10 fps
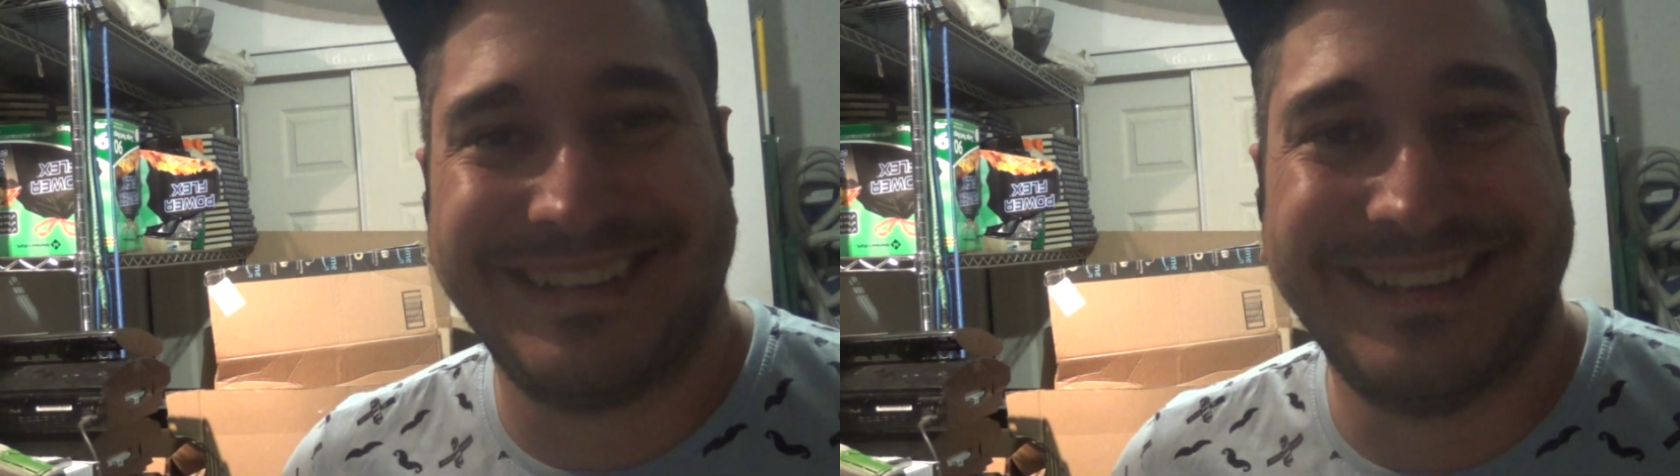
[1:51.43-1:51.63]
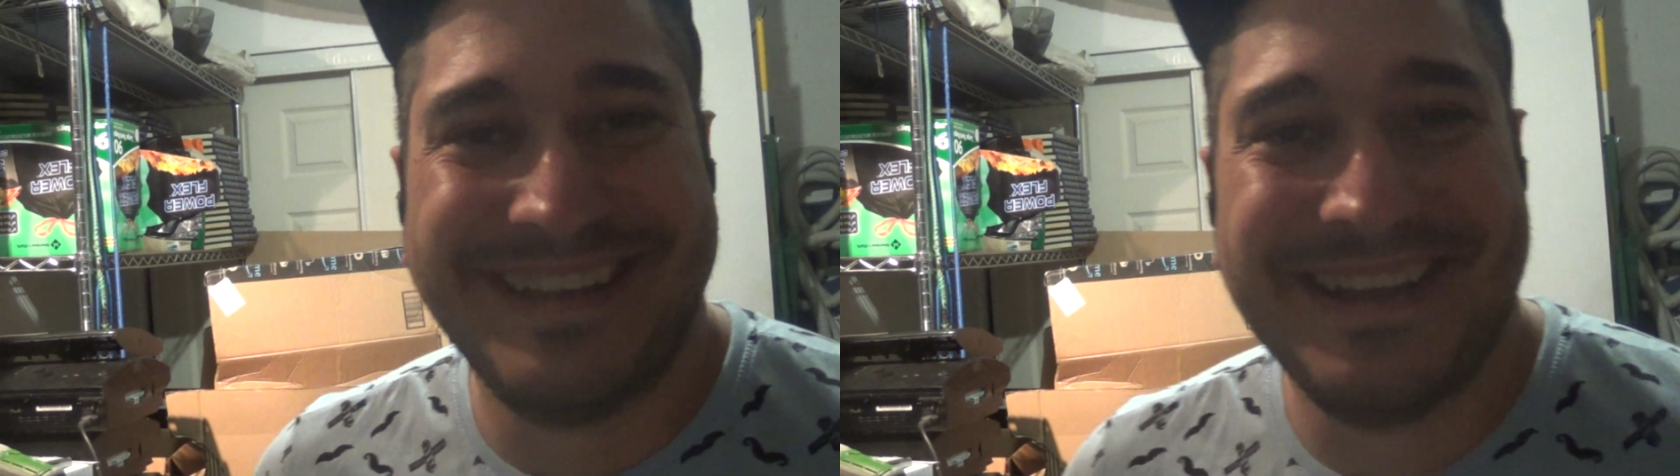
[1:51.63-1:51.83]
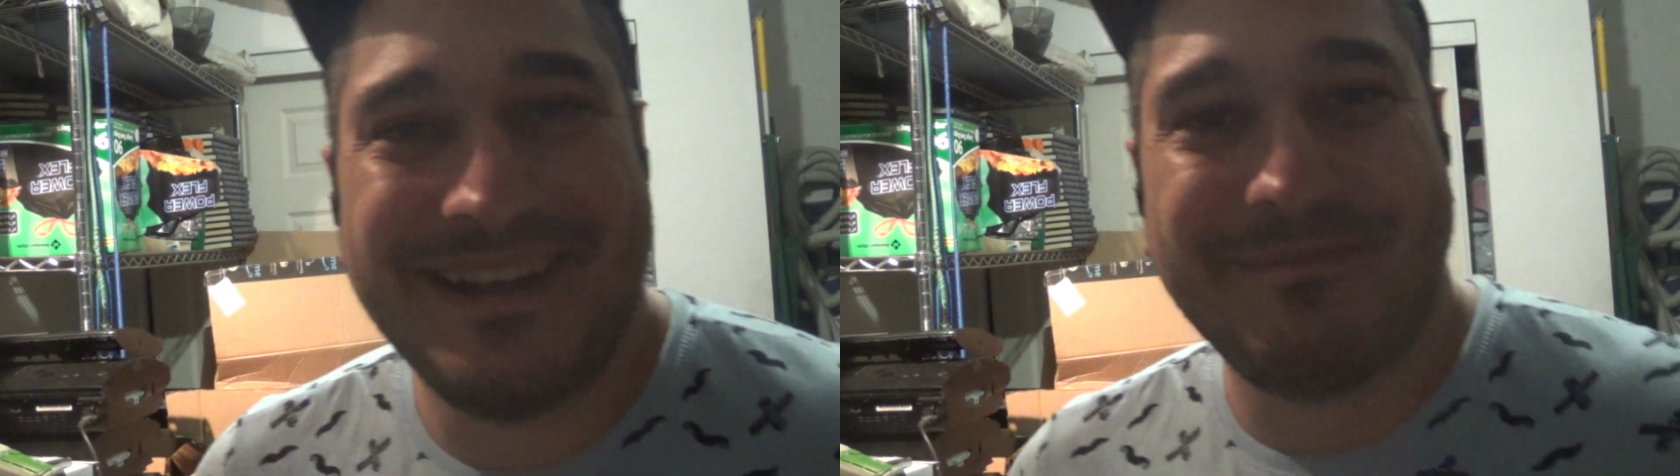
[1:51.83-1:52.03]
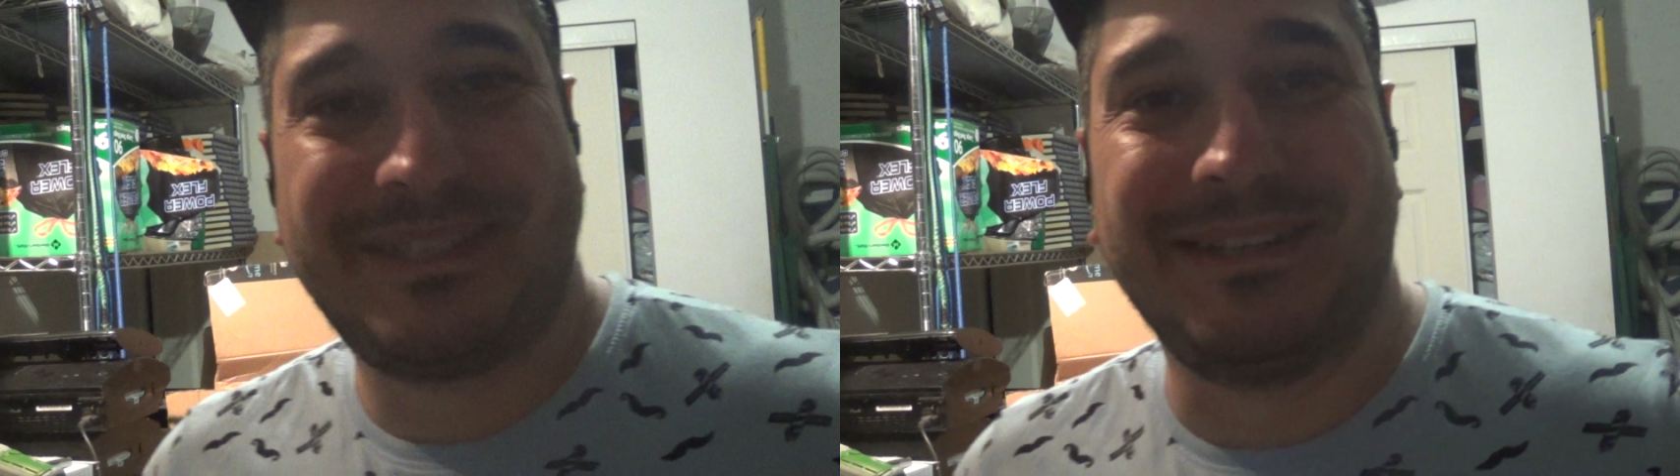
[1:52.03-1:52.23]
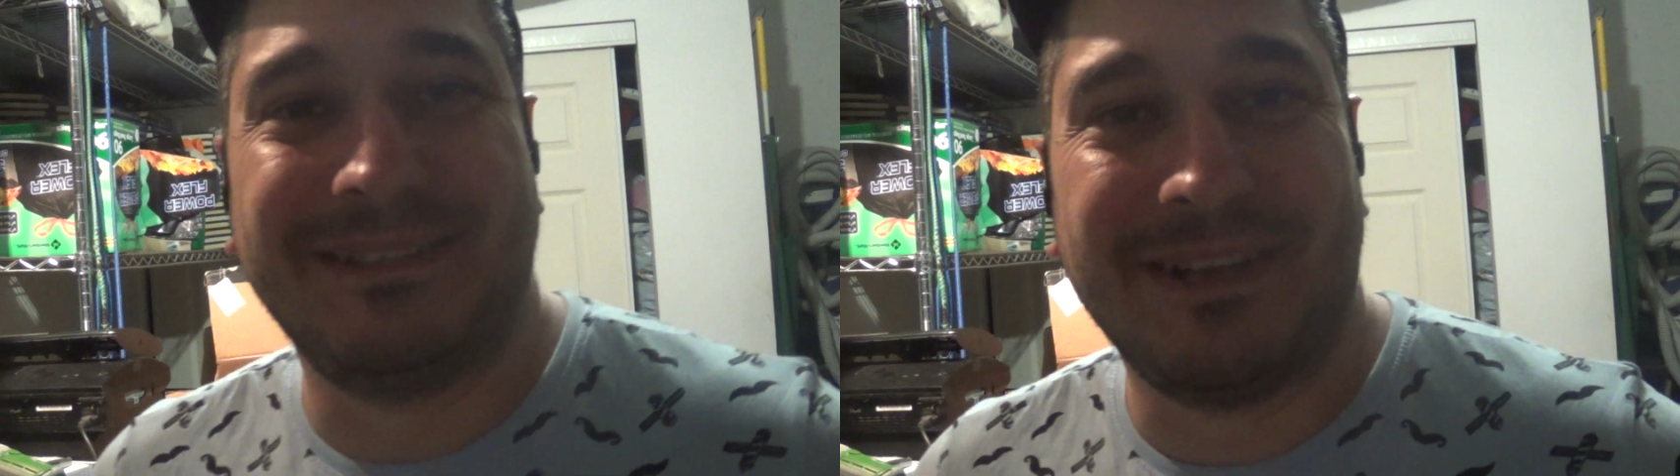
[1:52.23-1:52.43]
I'm
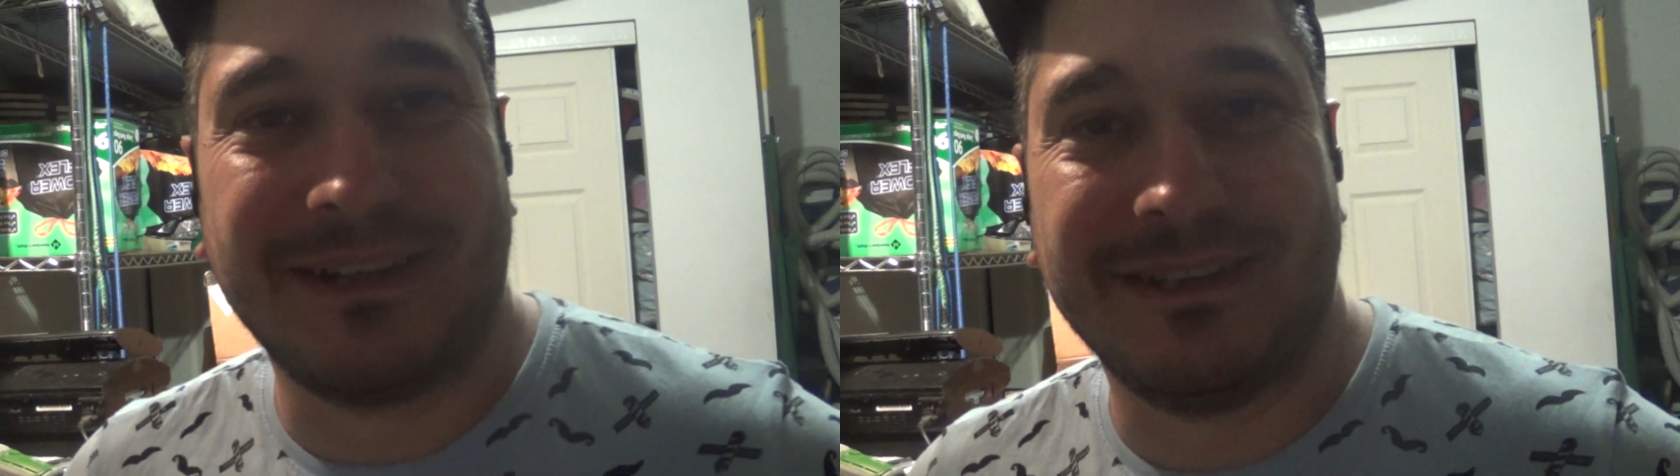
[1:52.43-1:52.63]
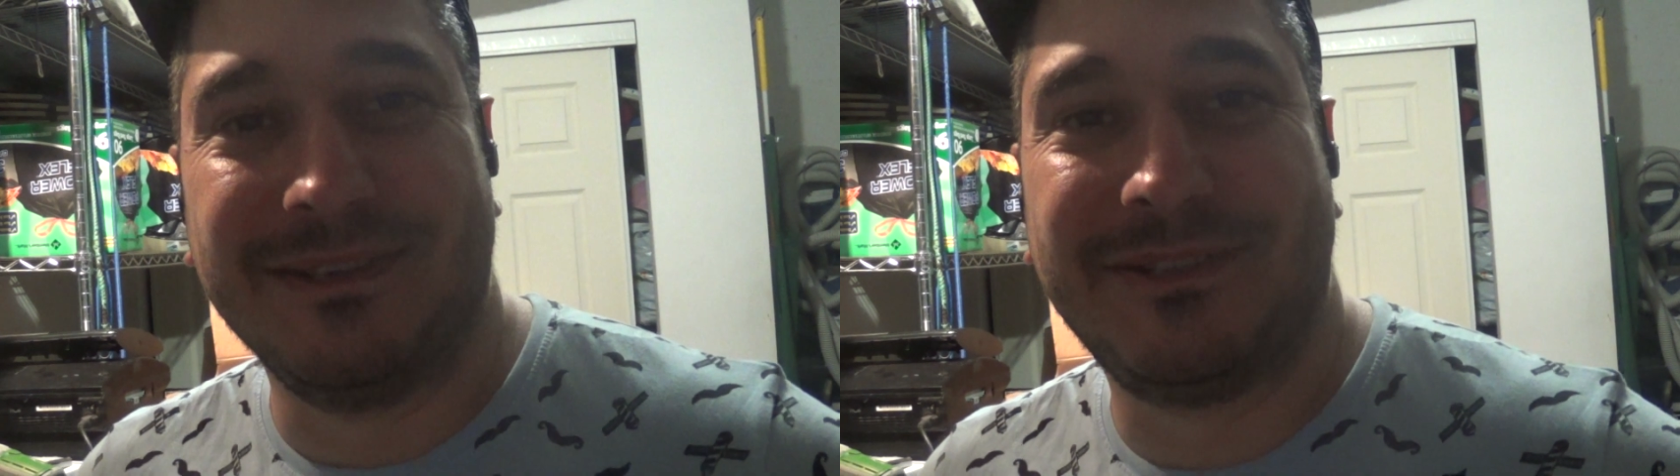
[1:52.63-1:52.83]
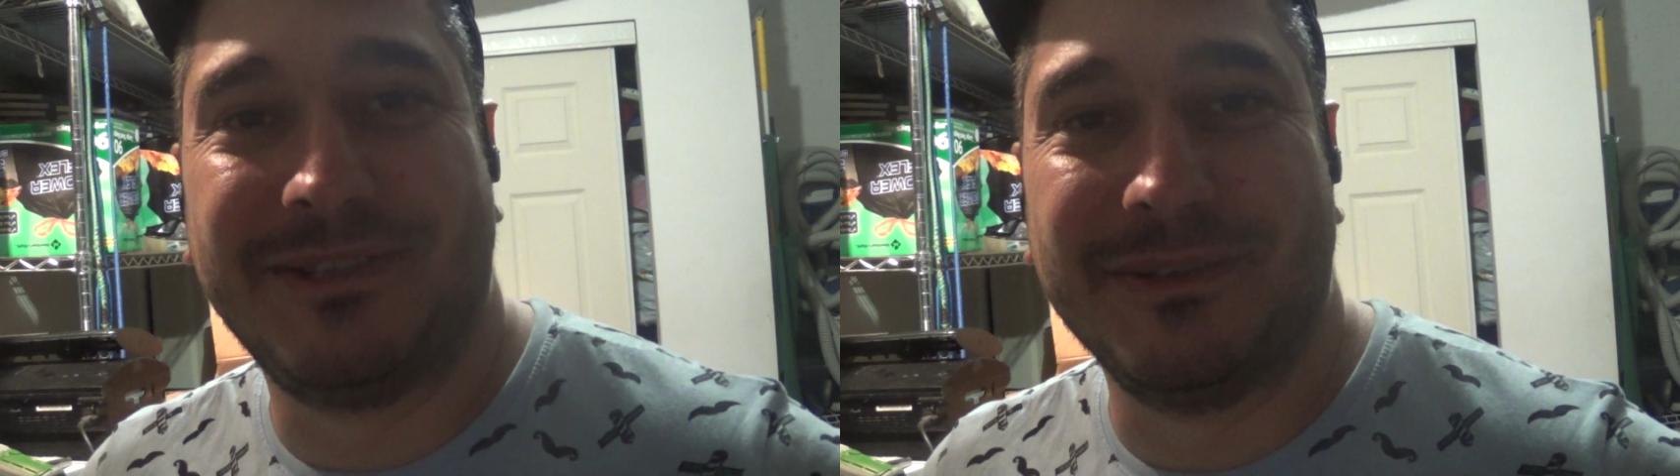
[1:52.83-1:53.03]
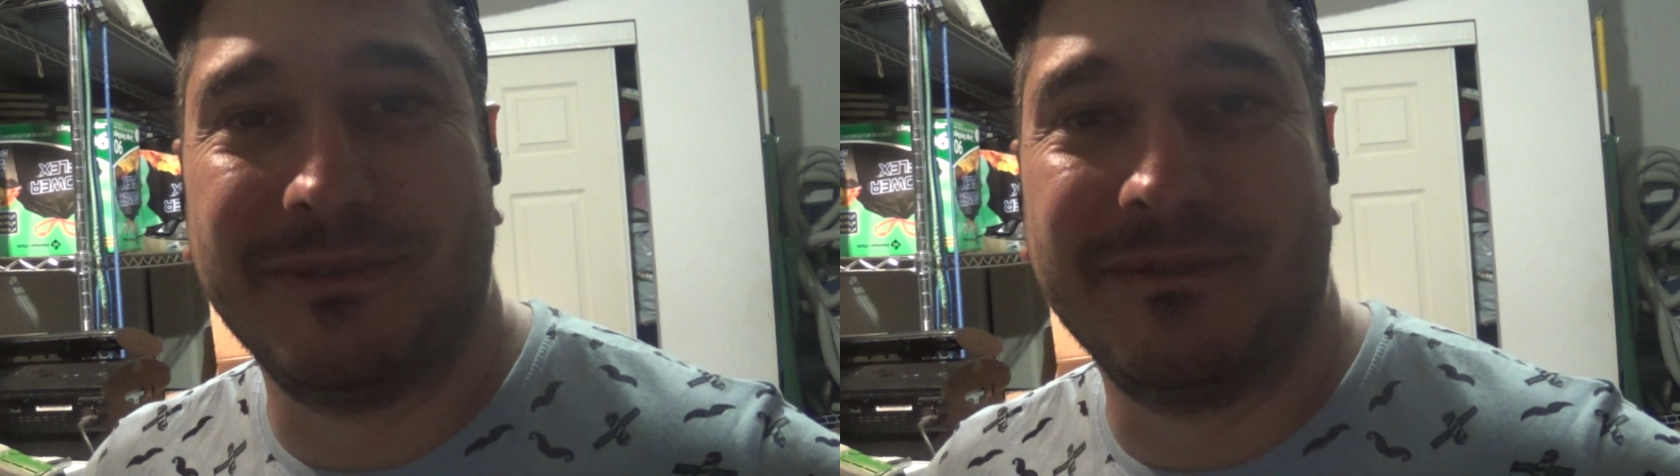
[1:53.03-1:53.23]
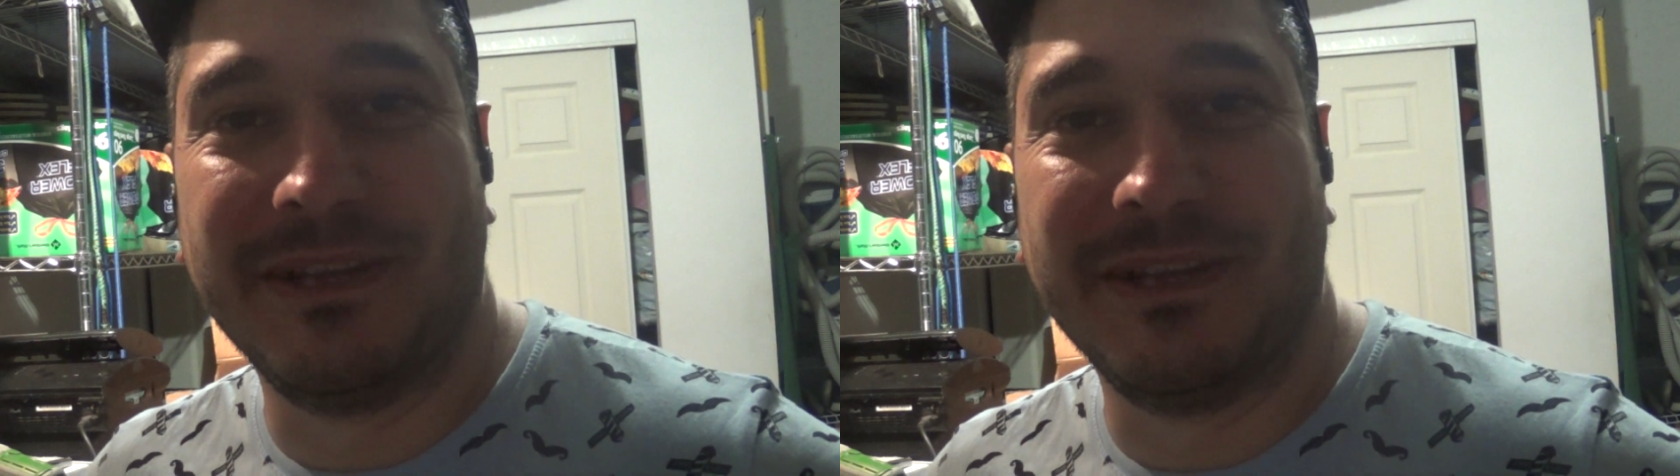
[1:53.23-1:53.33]
still not used to